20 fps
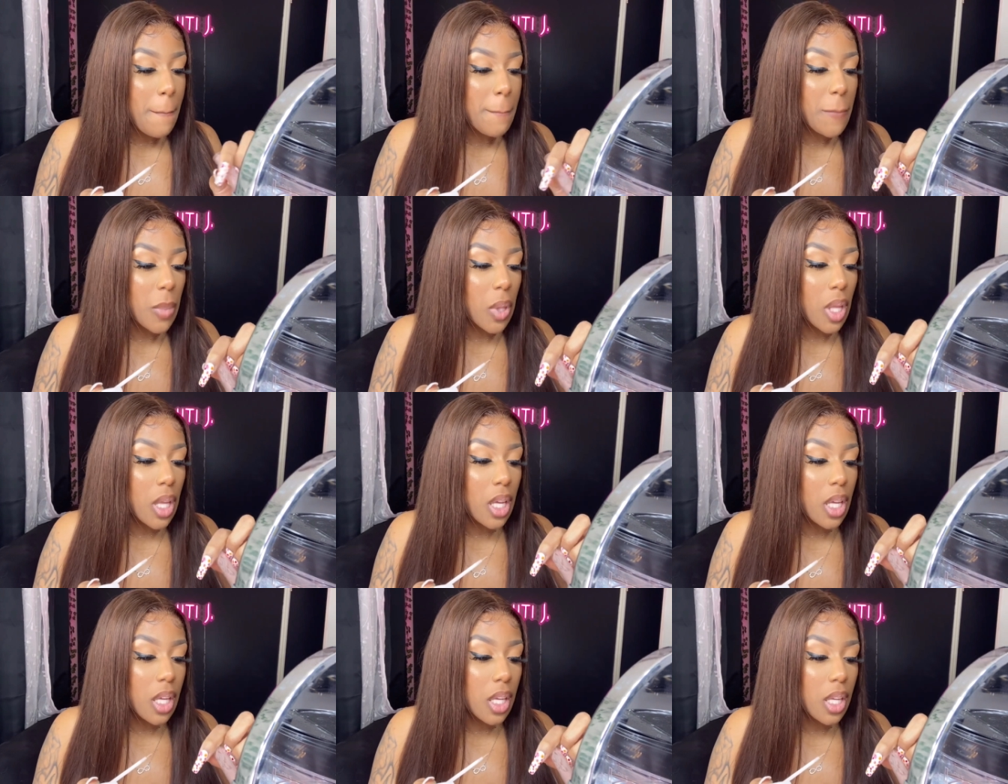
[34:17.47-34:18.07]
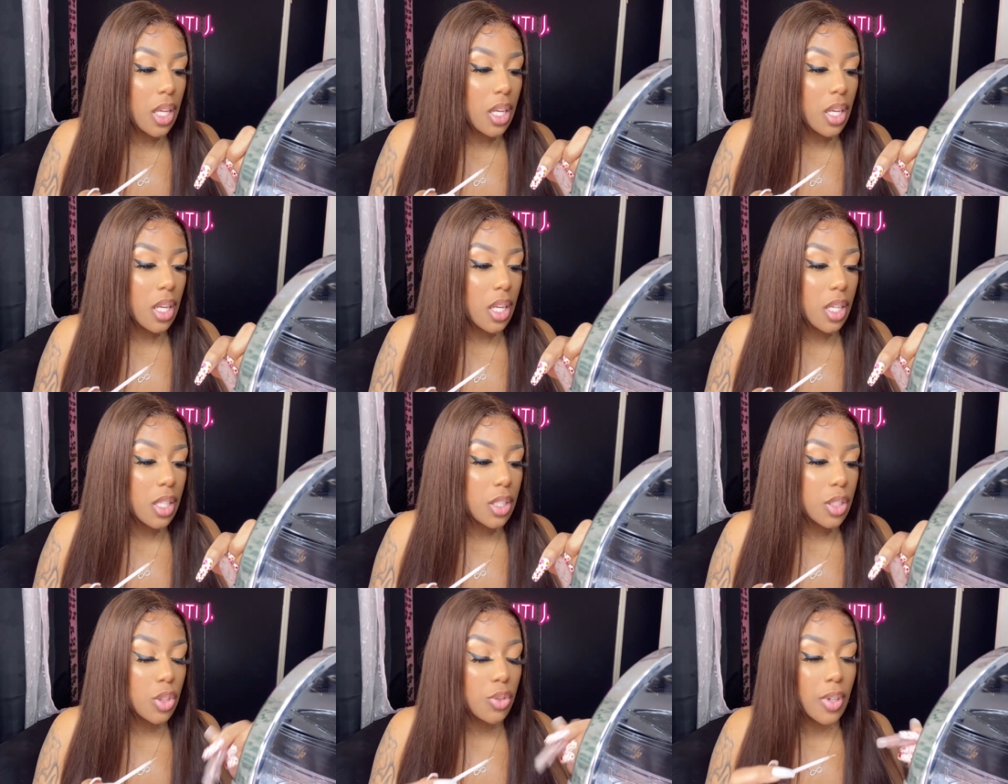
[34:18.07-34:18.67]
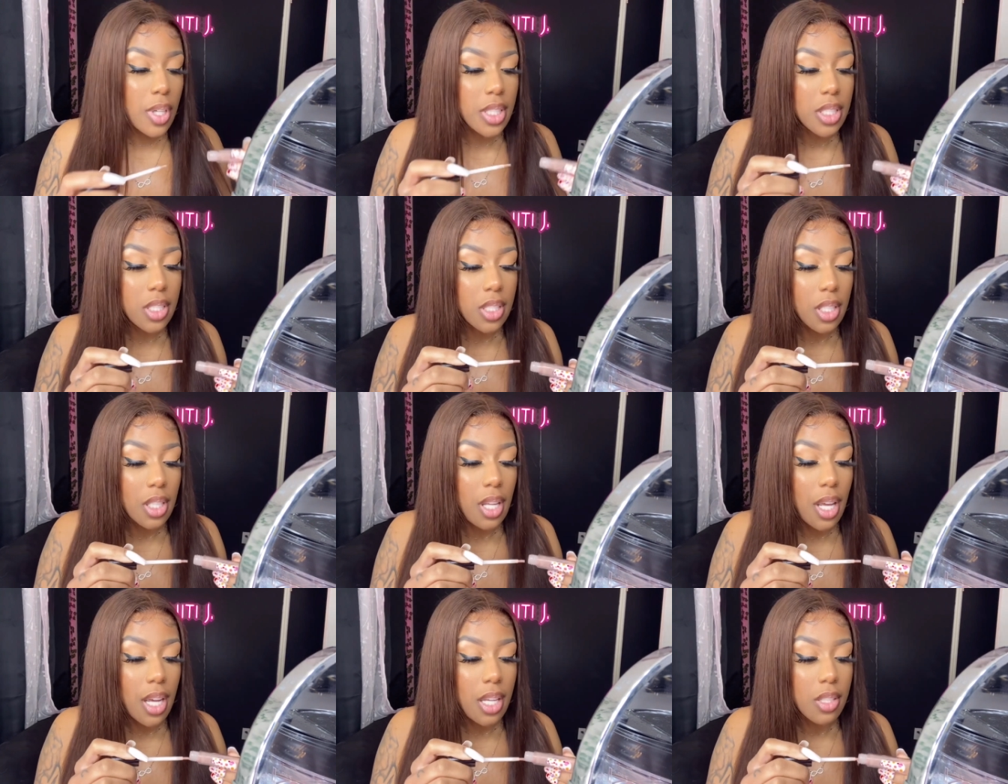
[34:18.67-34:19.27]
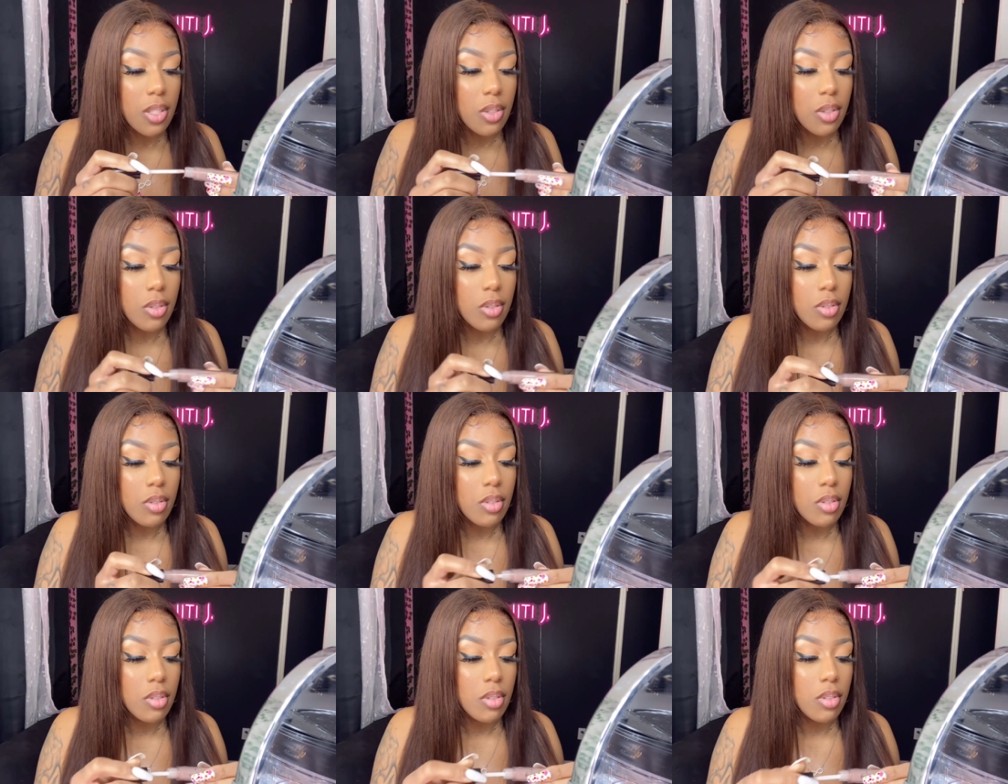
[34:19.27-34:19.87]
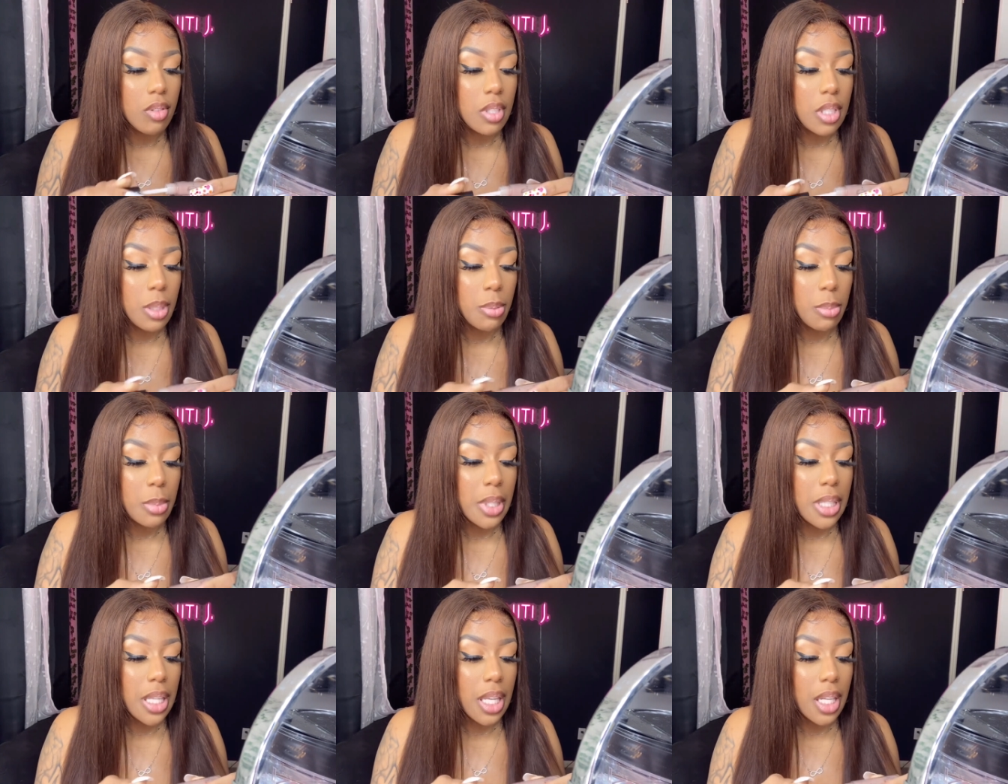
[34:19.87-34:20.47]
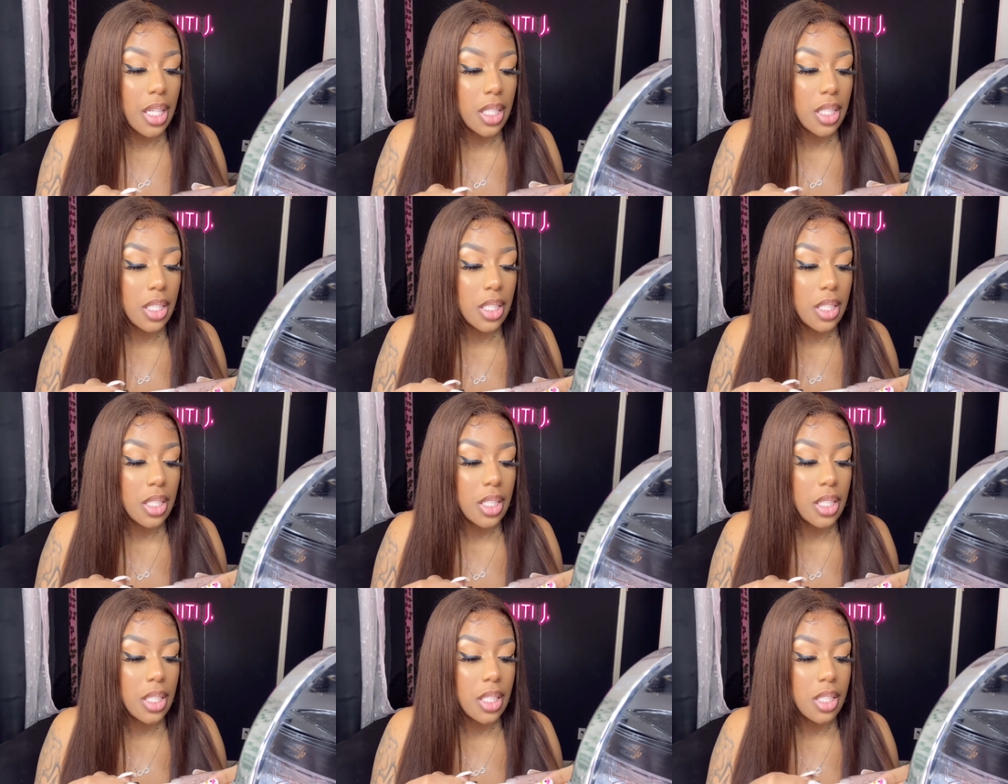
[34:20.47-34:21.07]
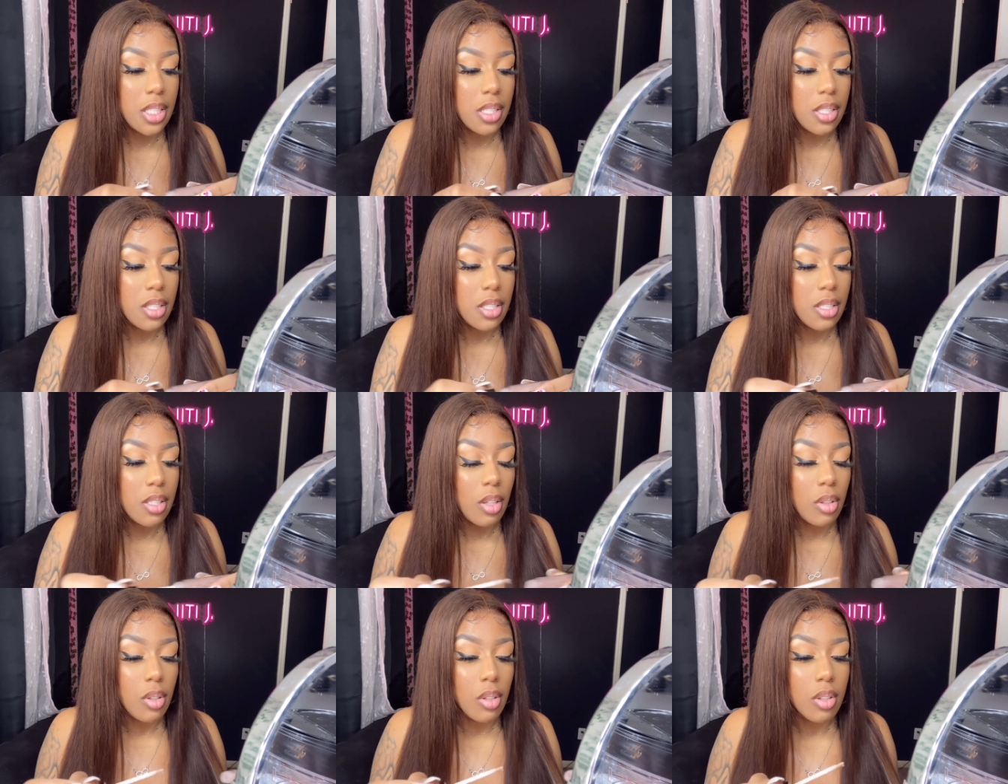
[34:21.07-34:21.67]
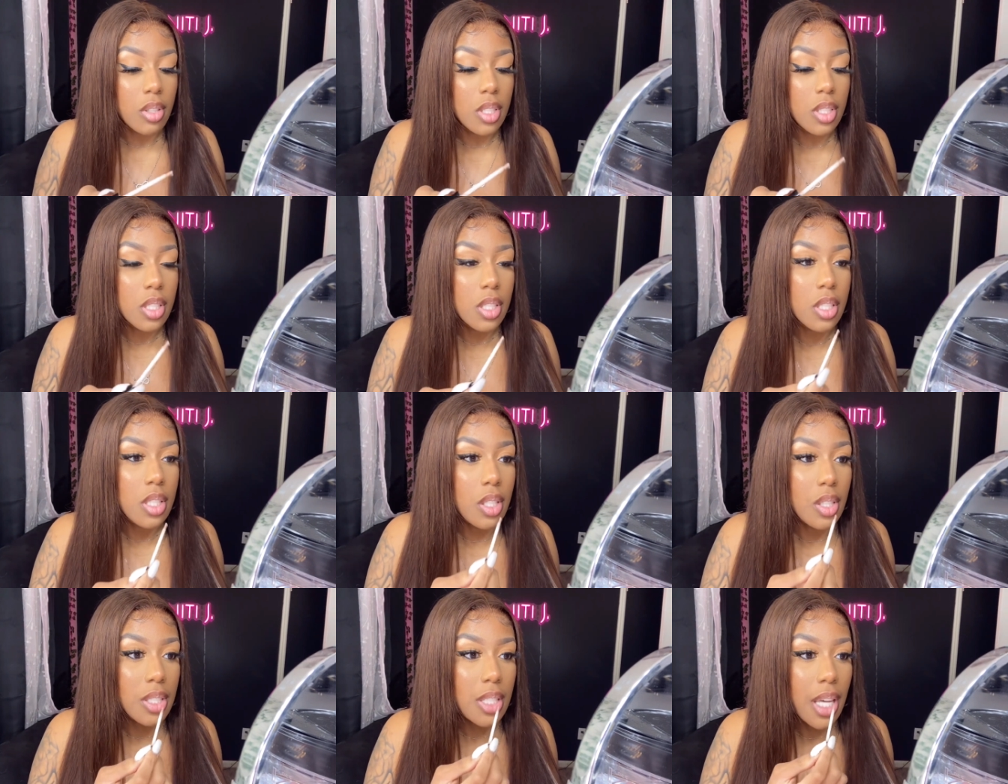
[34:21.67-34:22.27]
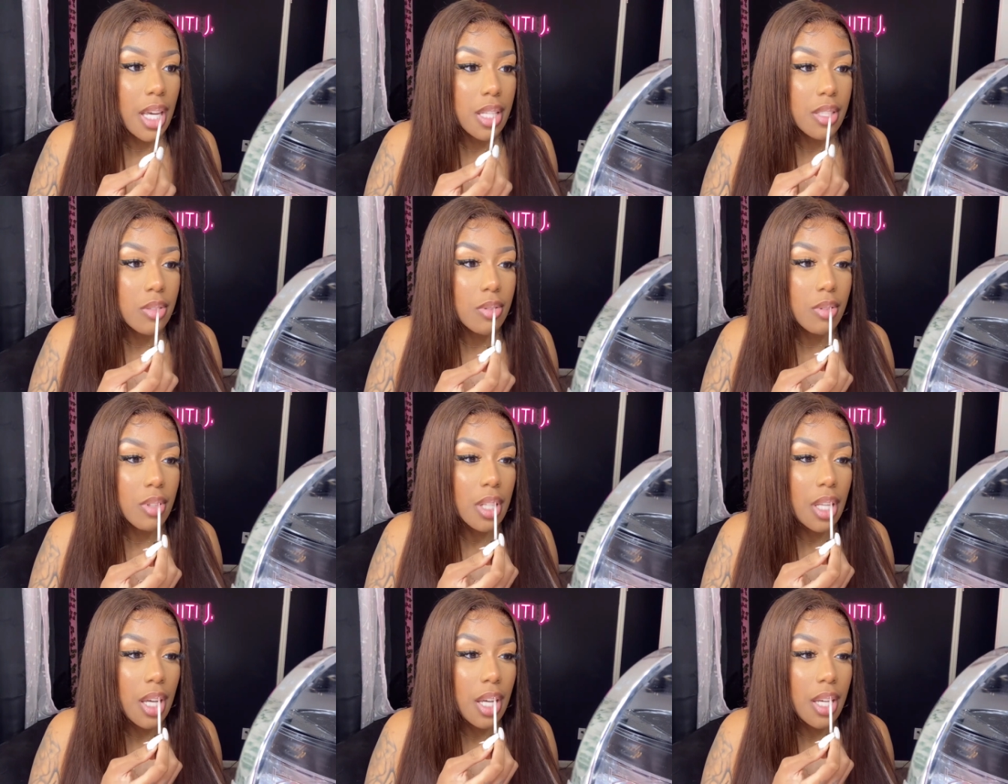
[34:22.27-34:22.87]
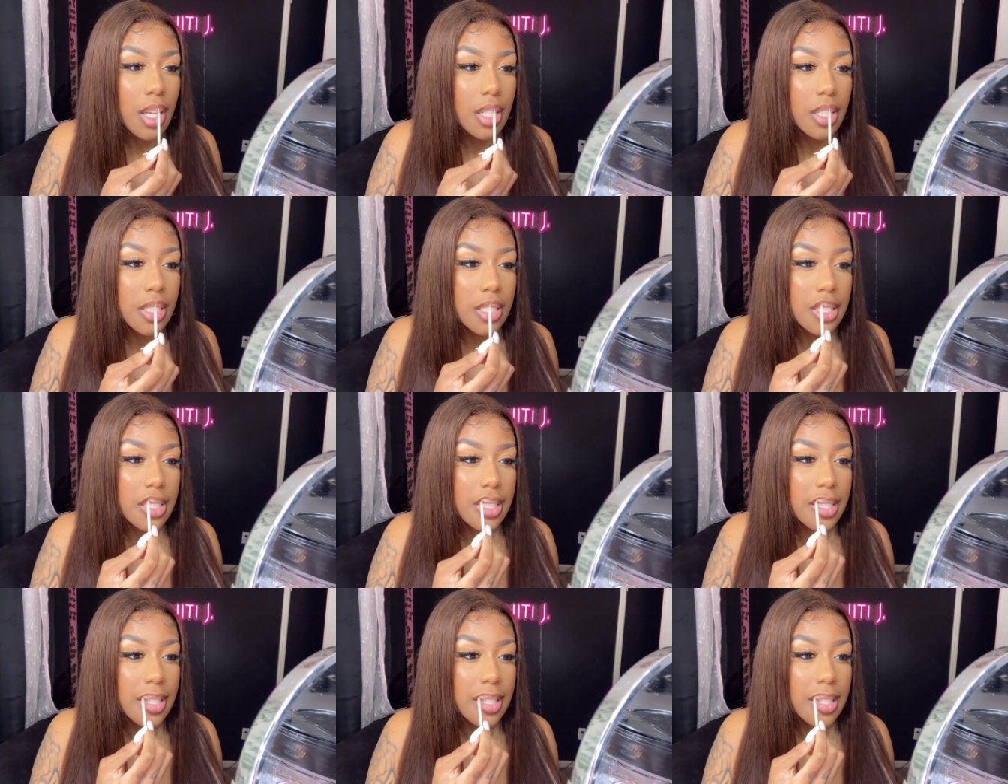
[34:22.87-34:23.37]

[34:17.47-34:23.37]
in Dress to Dazzle. Lip gloss. Is this? Oh no, this is their Dazzle Glass.